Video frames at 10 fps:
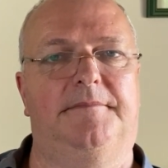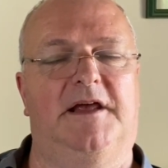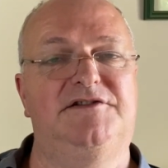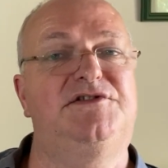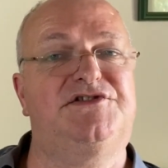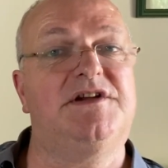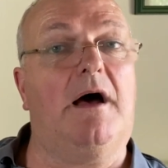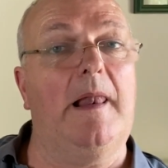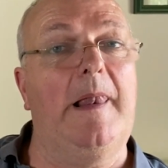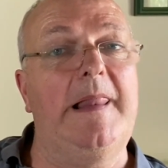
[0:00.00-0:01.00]
And you
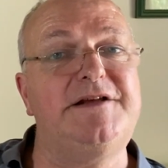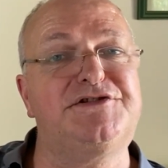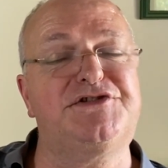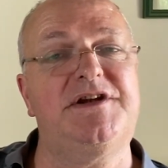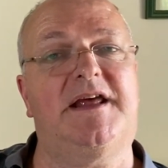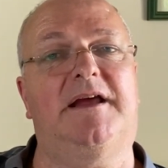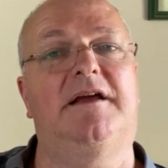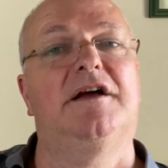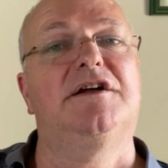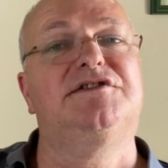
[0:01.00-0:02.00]
start listening
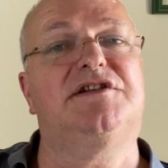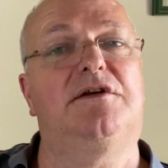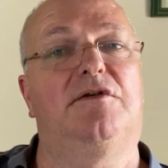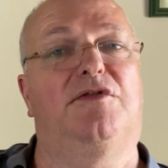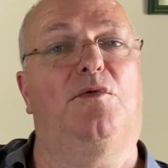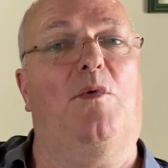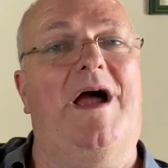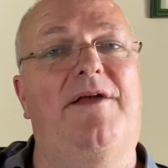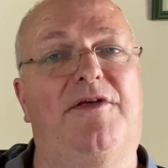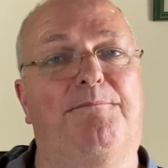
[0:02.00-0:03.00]
to the
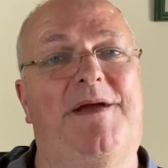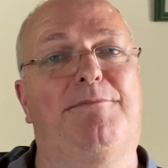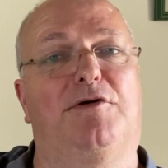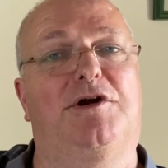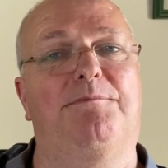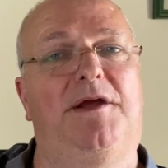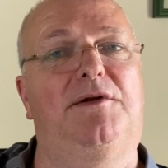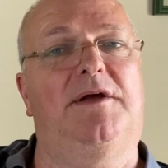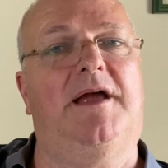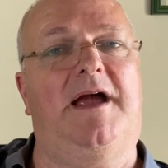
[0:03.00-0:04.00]
way that people
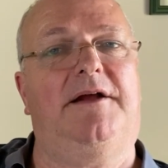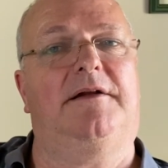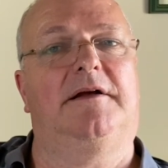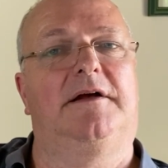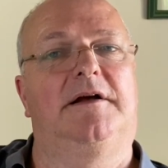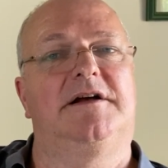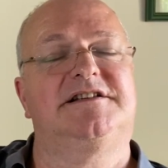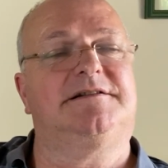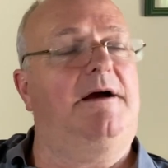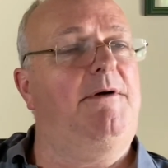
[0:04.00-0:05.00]
communicate.
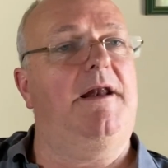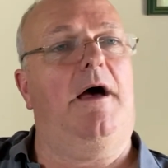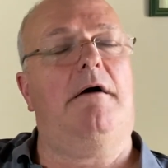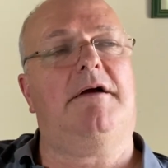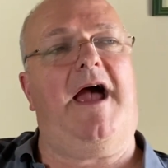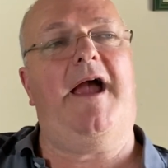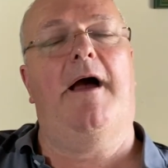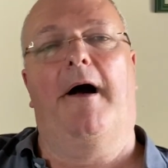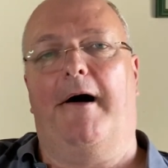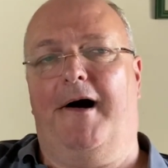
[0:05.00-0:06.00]
So I went, okay,
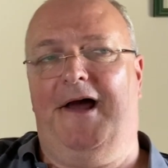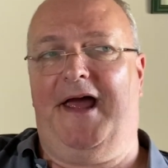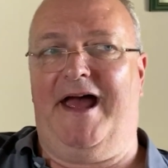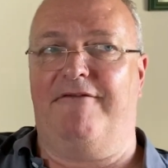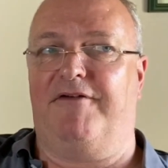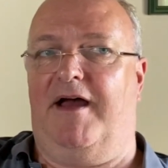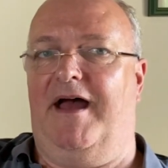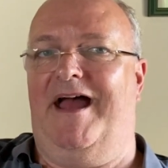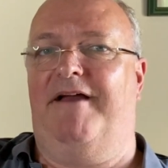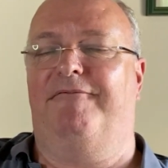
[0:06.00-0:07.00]
I have
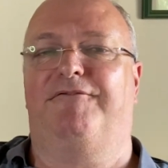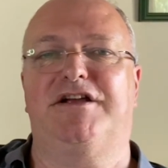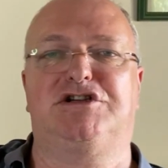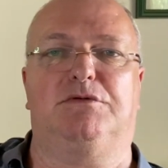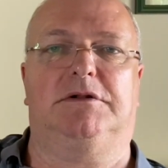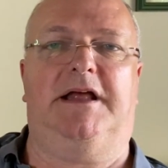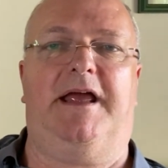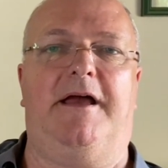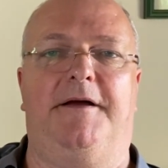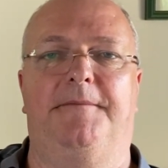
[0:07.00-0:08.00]
a visual
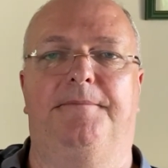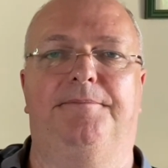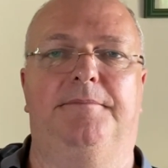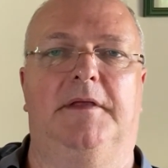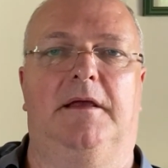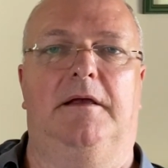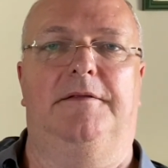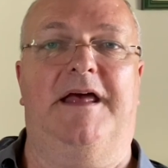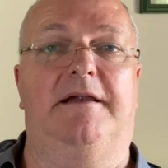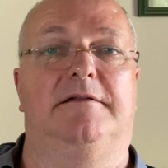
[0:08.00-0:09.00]
here.
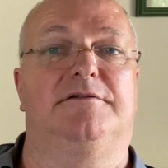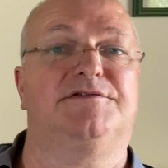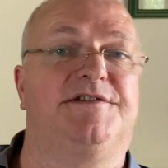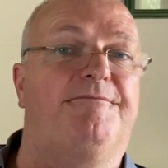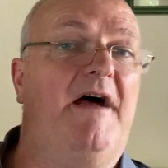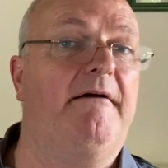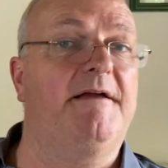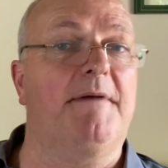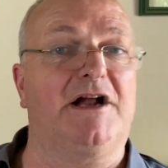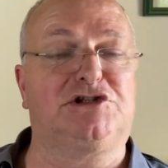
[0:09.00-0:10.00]
Then there was a very
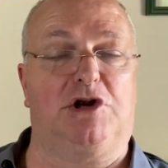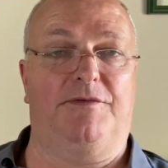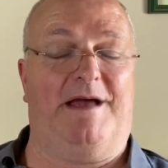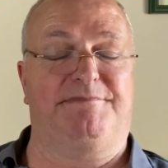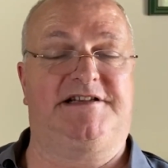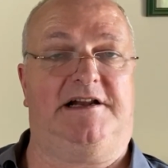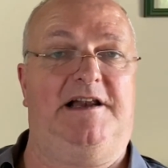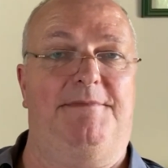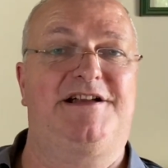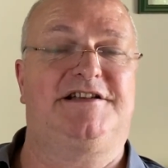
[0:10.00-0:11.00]
much, on that
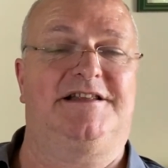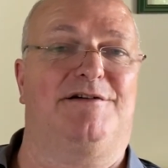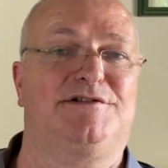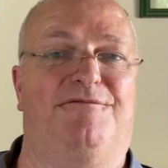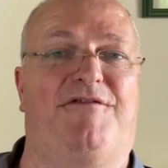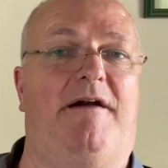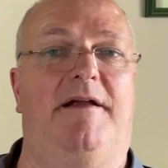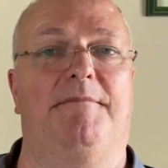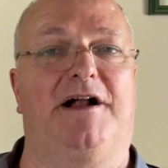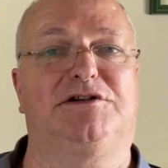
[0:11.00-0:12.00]
particular meeting, there was a very
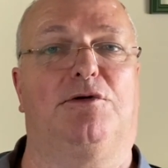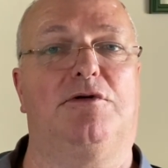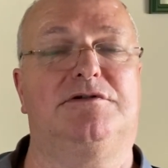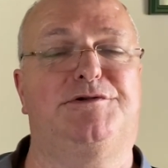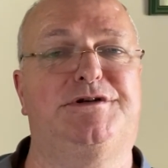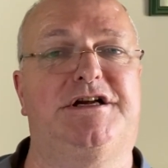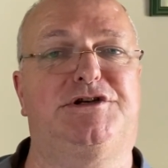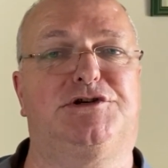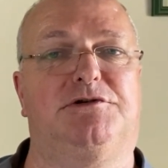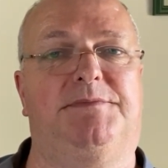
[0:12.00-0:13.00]
much auditory
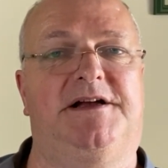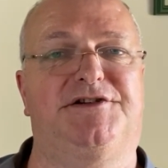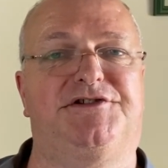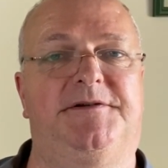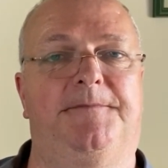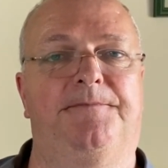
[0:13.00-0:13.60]
digital person.